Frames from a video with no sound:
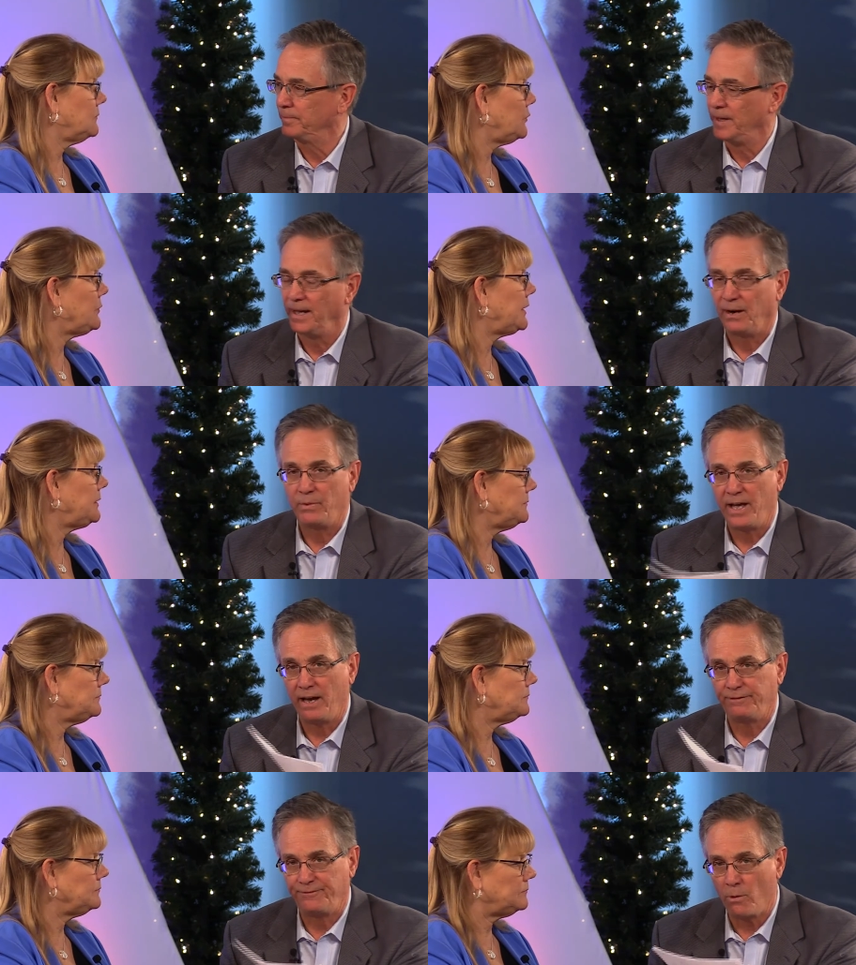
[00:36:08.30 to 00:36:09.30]
Speaker 1: Right. We
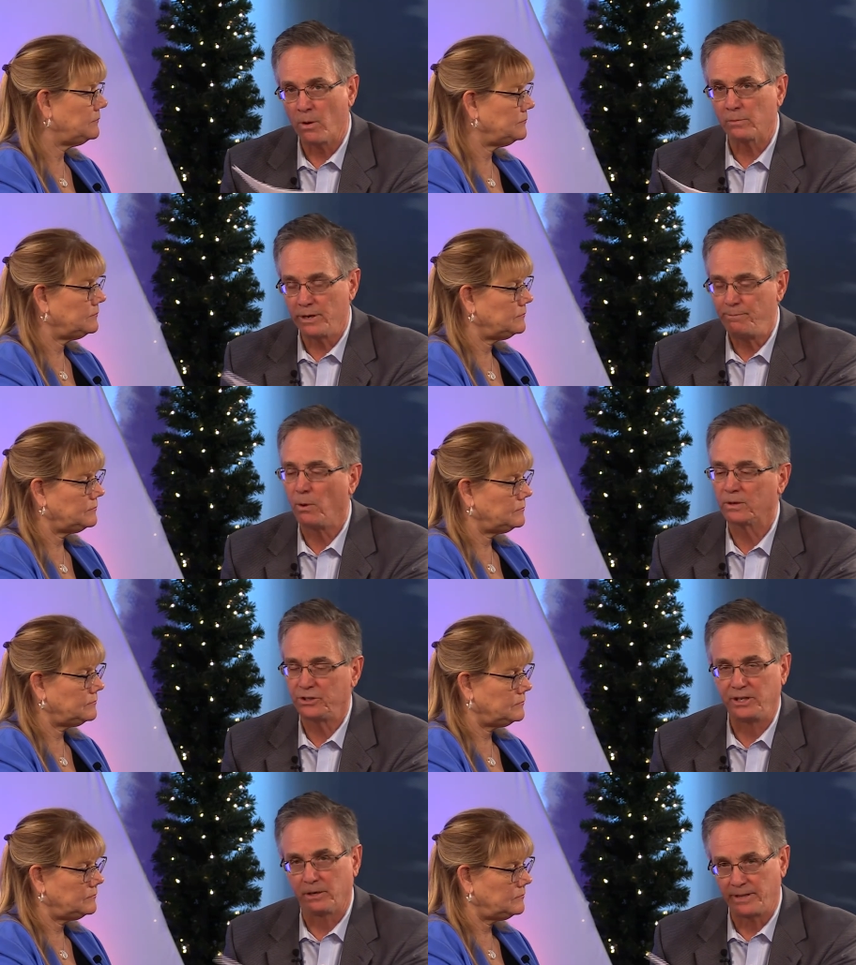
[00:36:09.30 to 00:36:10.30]
have four
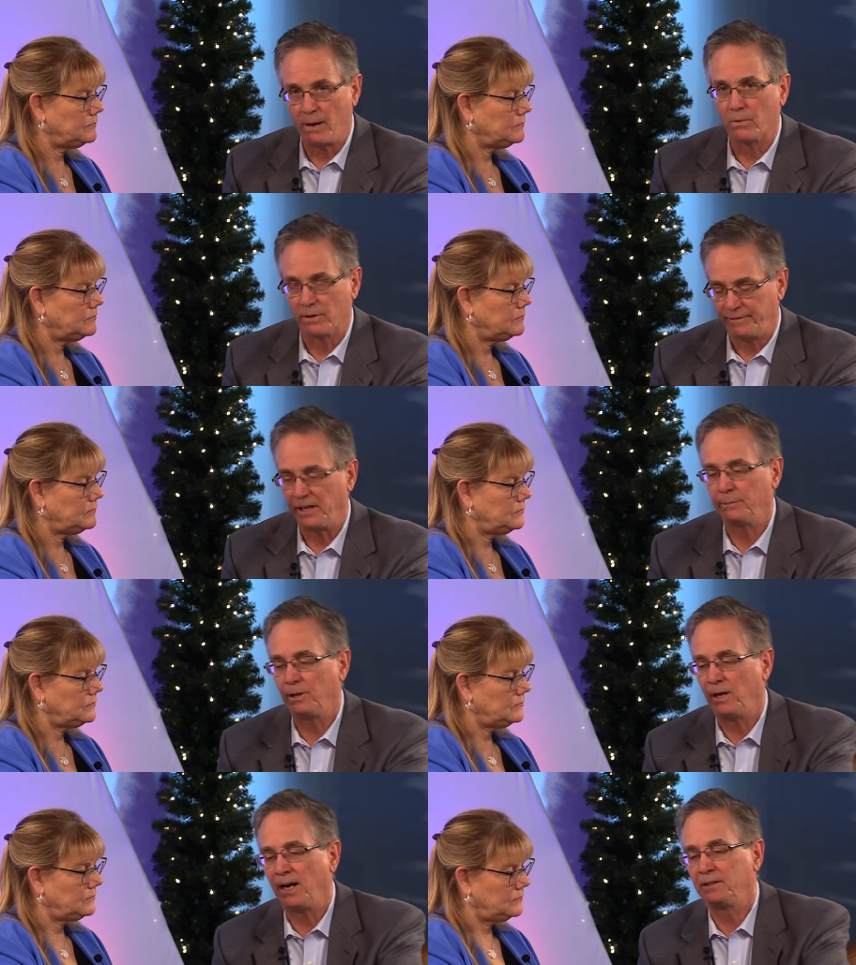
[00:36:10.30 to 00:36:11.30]
reports here that were
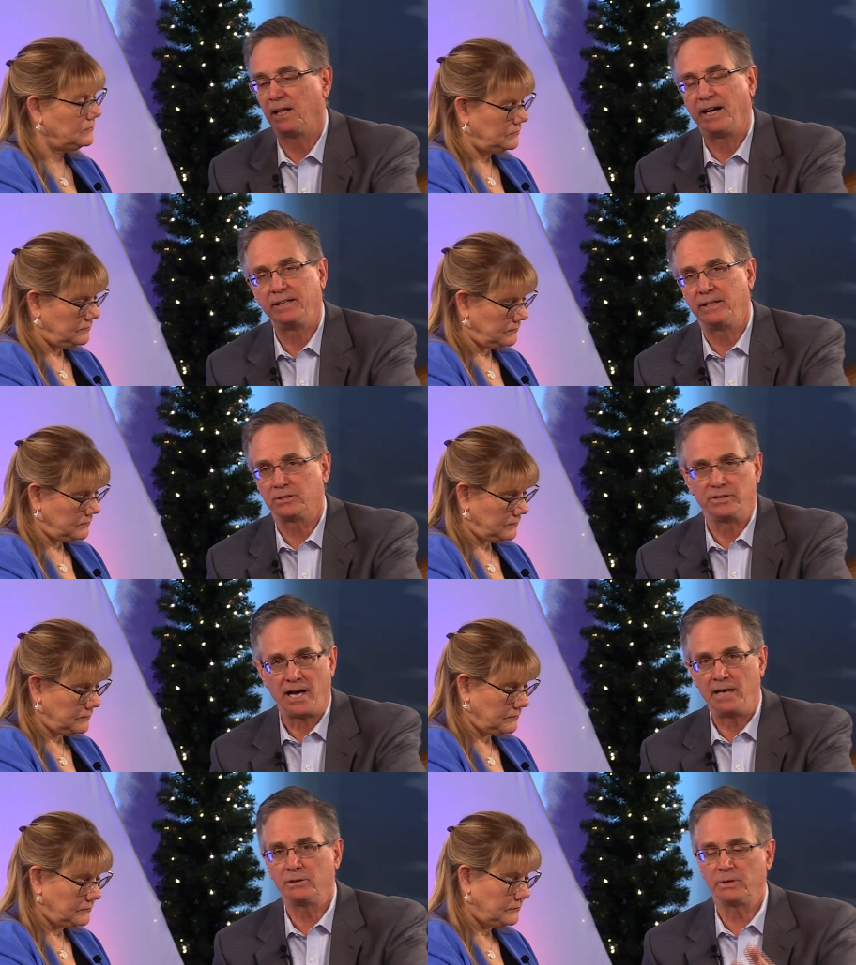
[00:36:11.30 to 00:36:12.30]
available online, this
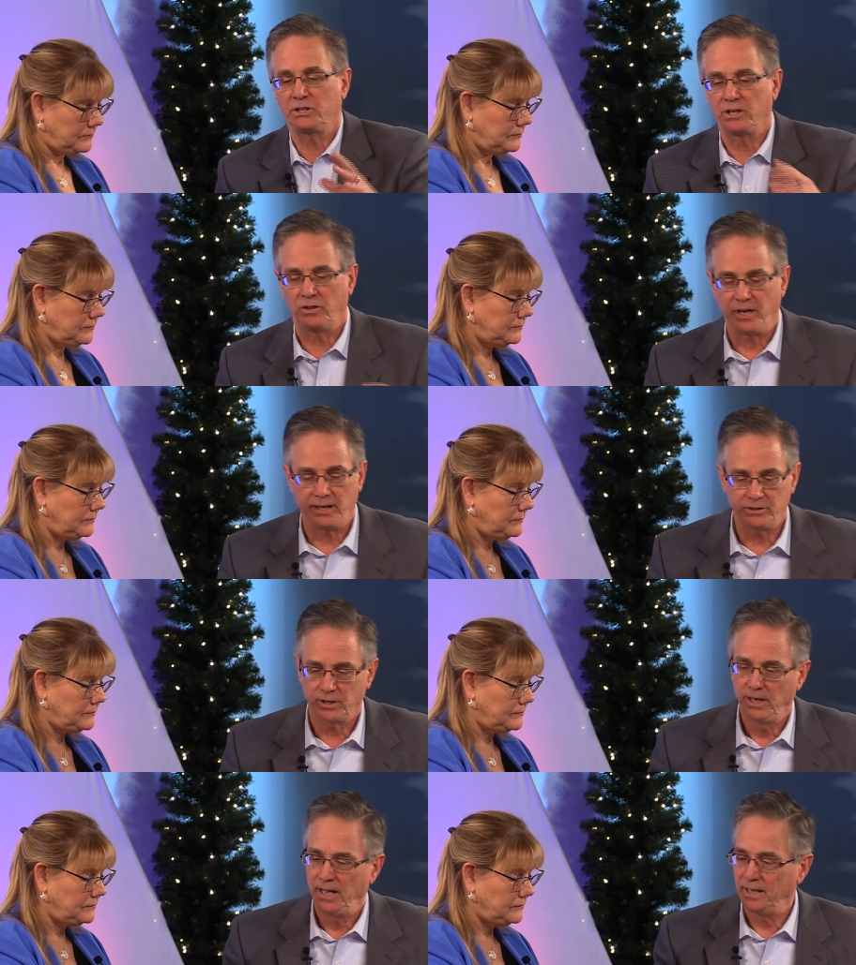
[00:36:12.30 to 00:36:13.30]
non Christian
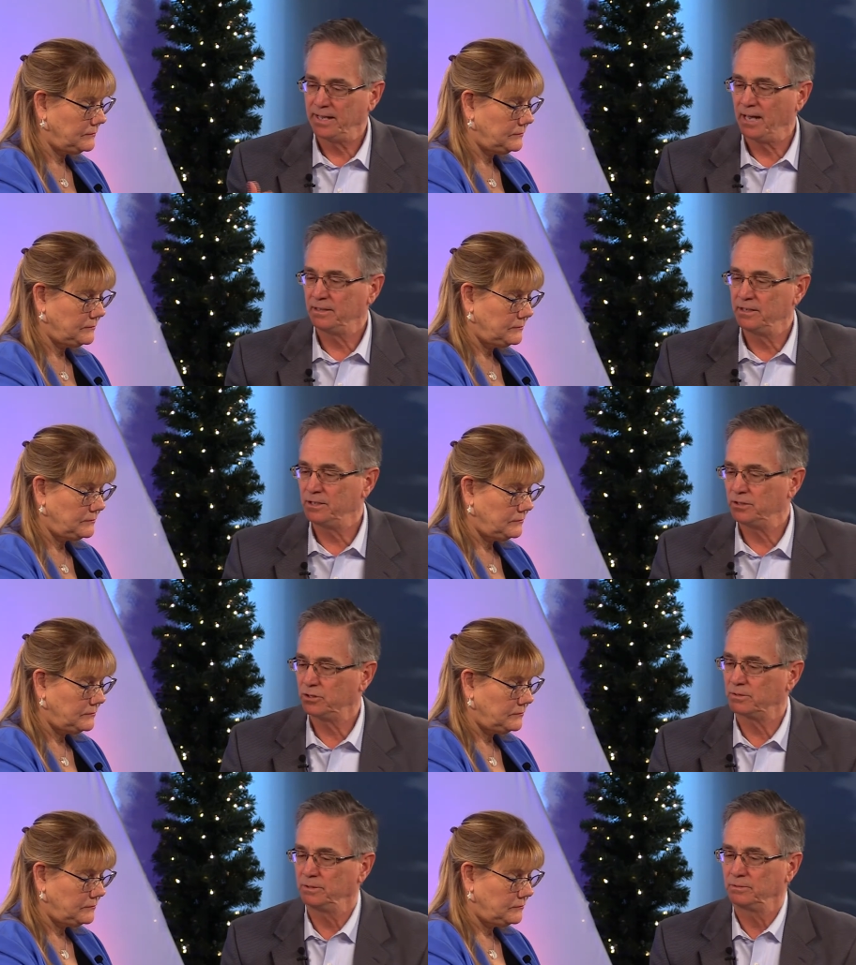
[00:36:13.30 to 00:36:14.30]
things. And Kathy,
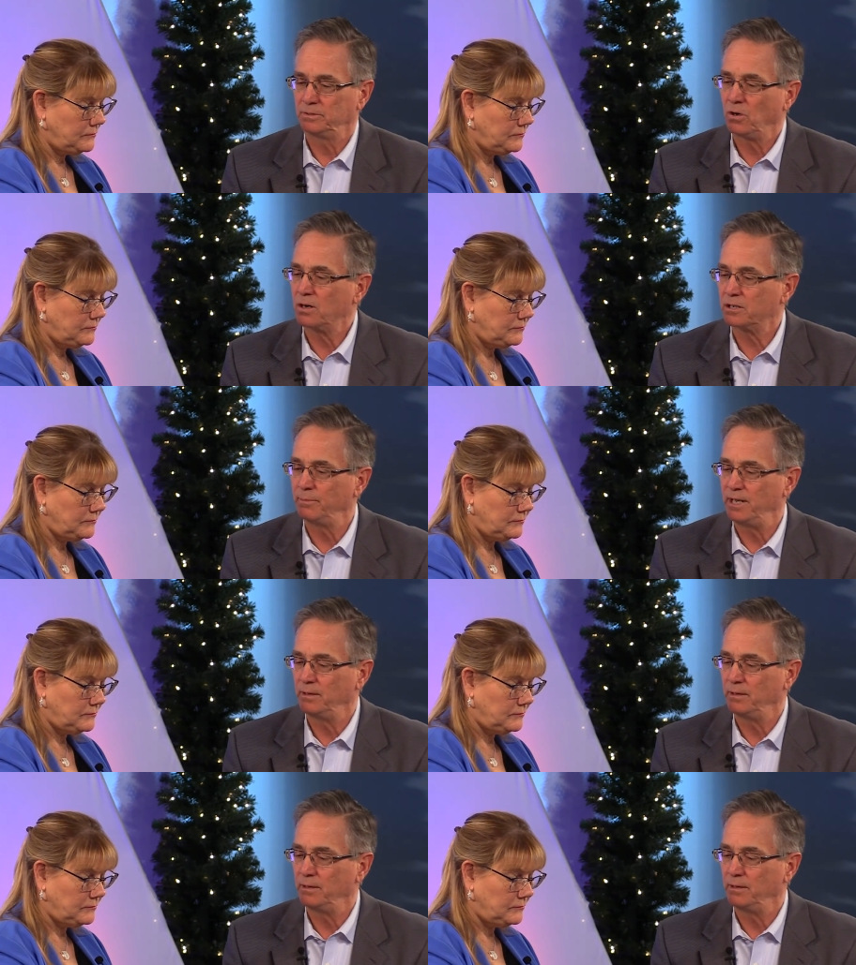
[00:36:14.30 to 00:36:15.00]
just talk to me